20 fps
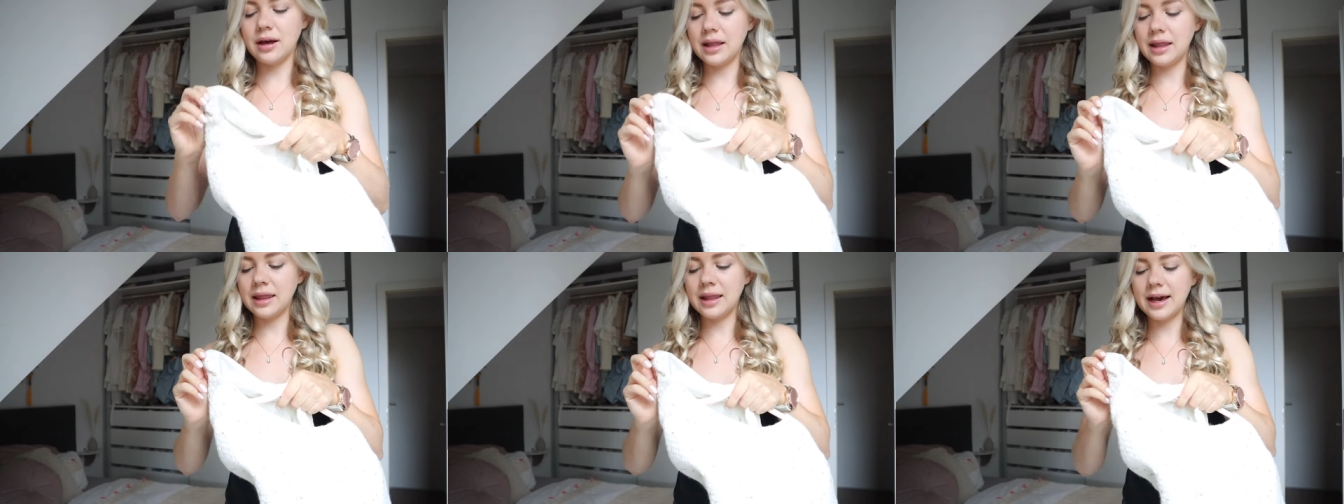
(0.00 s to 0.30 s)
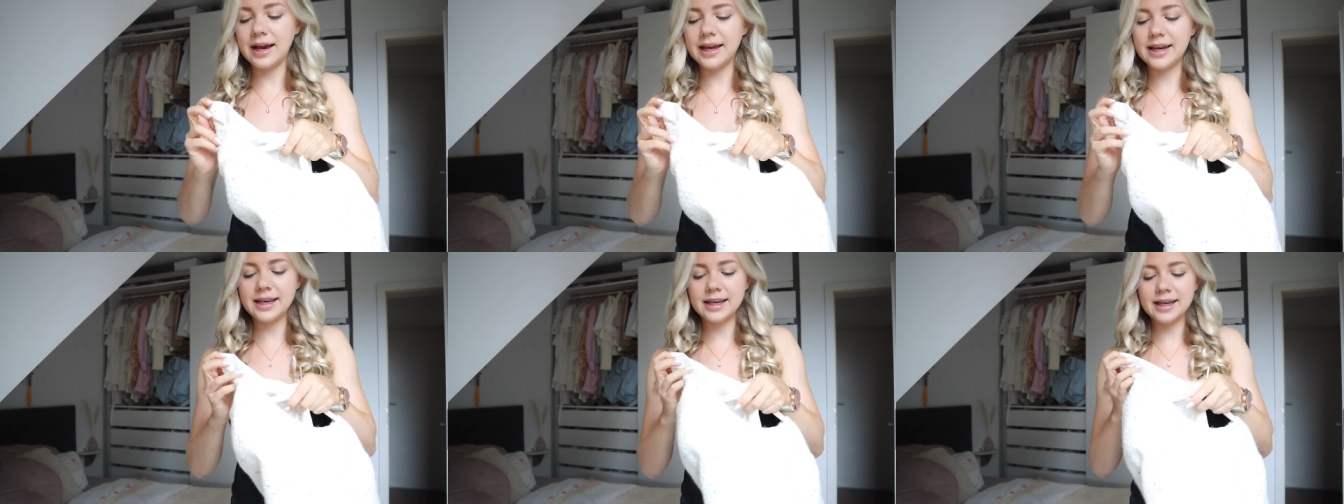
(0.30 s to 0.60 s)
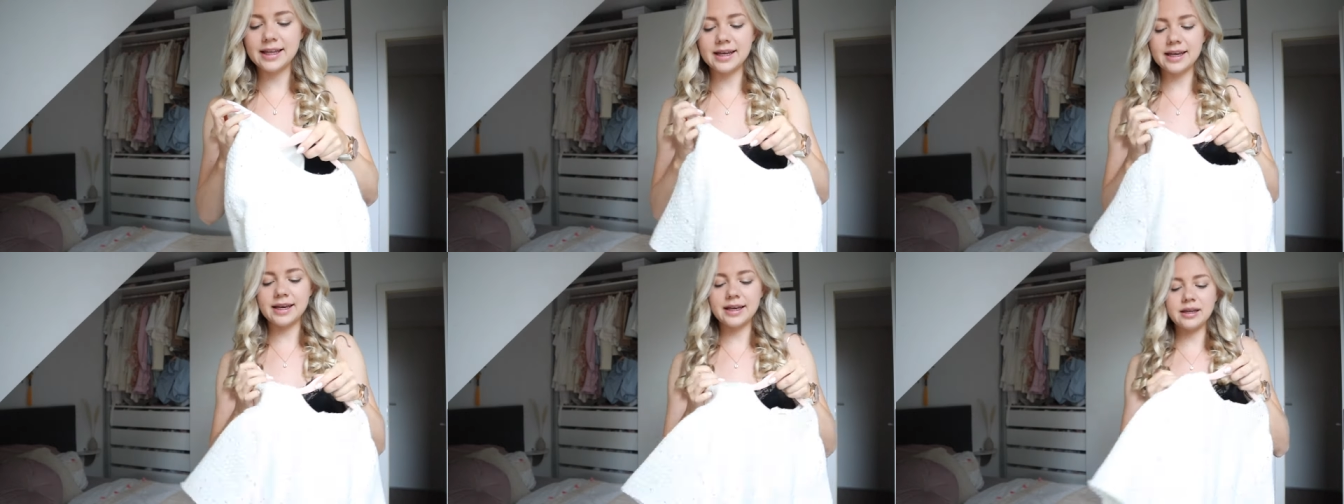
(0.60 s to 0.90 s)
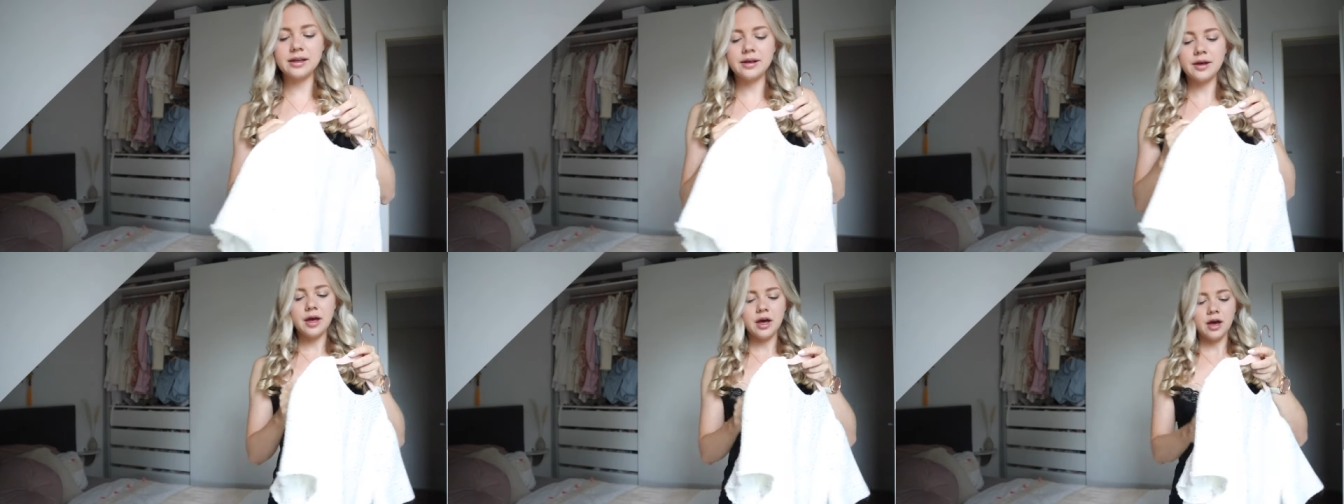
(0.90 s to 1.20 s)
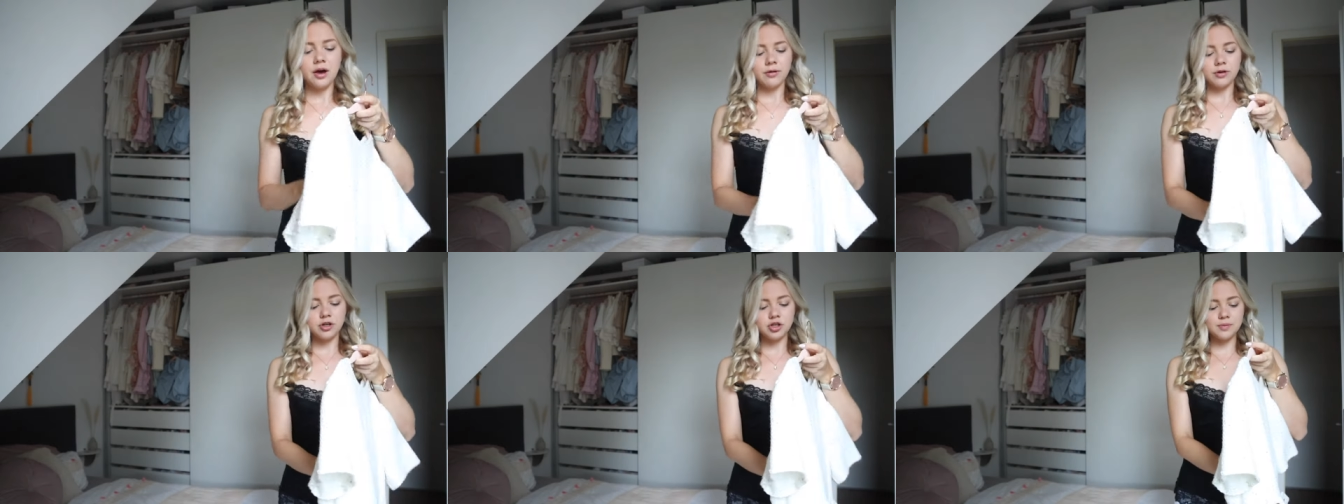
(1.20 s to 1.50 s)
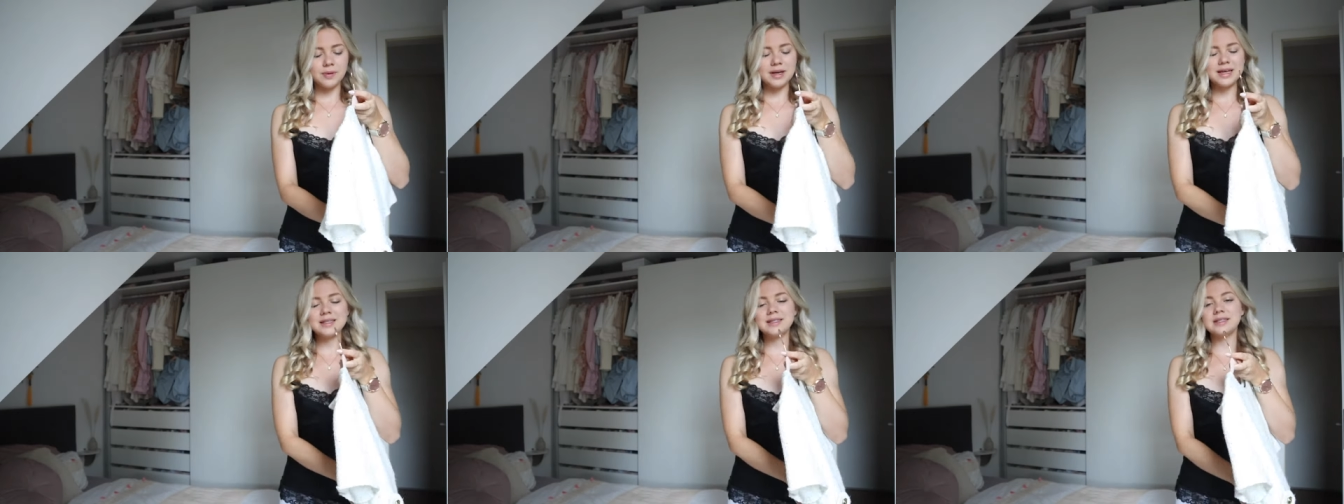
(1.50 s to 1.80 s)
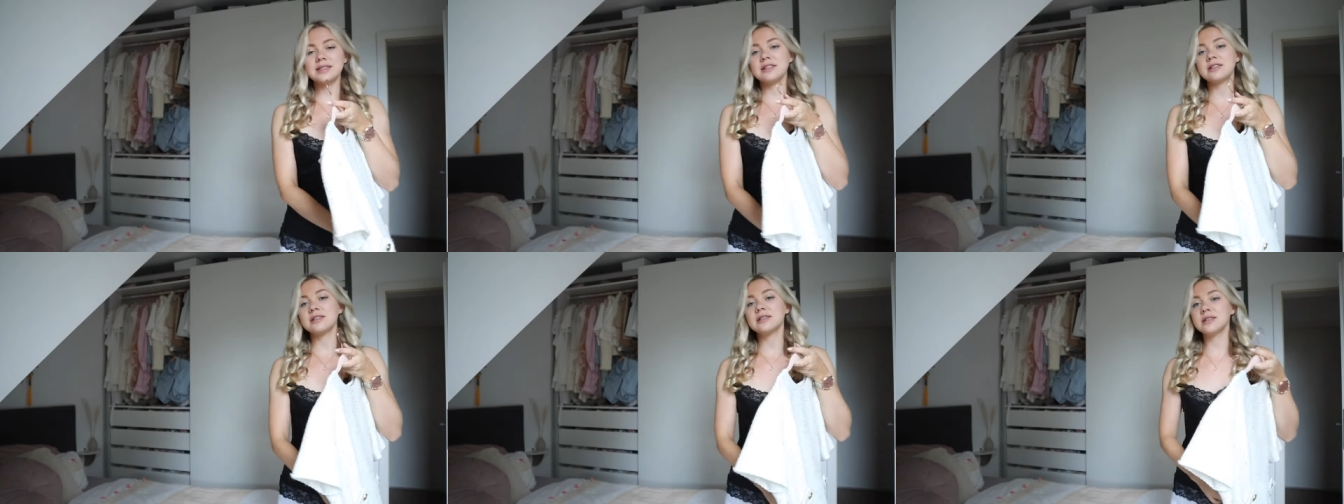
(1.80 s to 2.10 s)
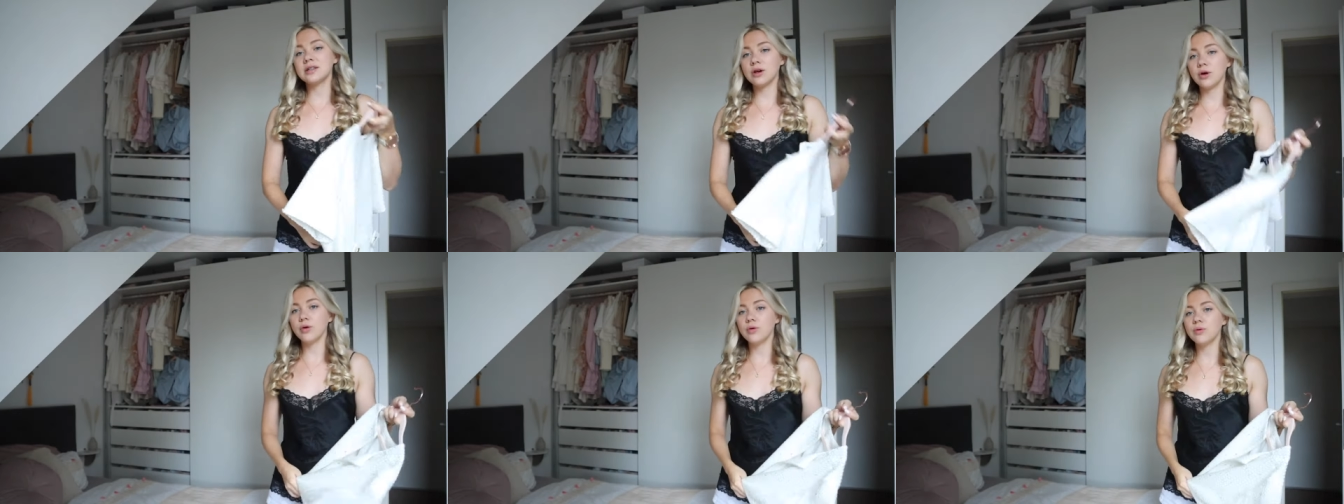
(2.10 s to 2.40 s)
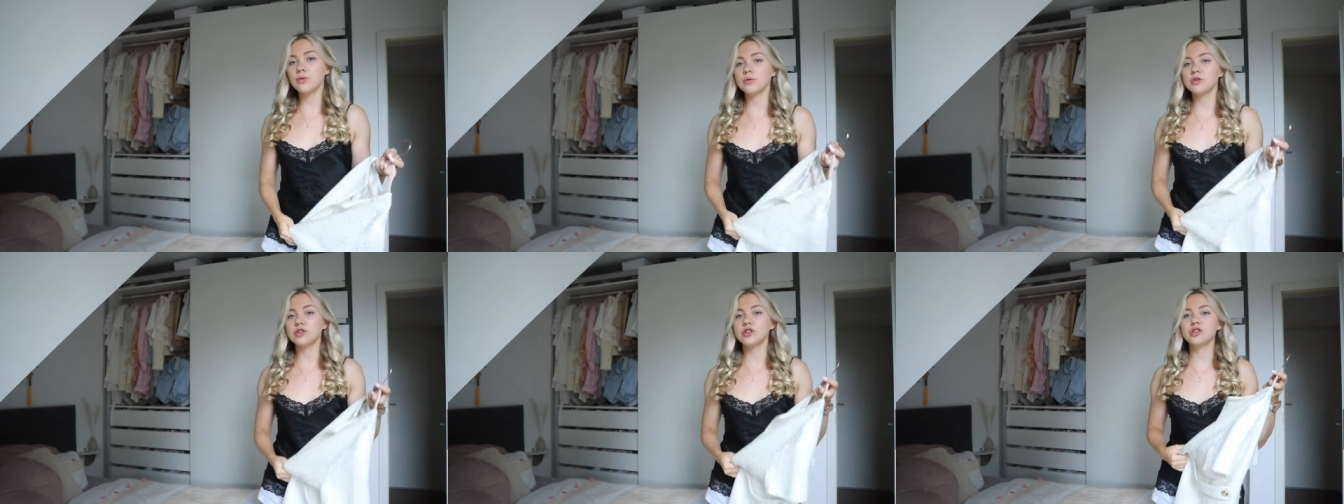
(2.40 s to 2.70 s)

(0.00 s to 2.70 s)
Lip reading: lining in it, which makes it so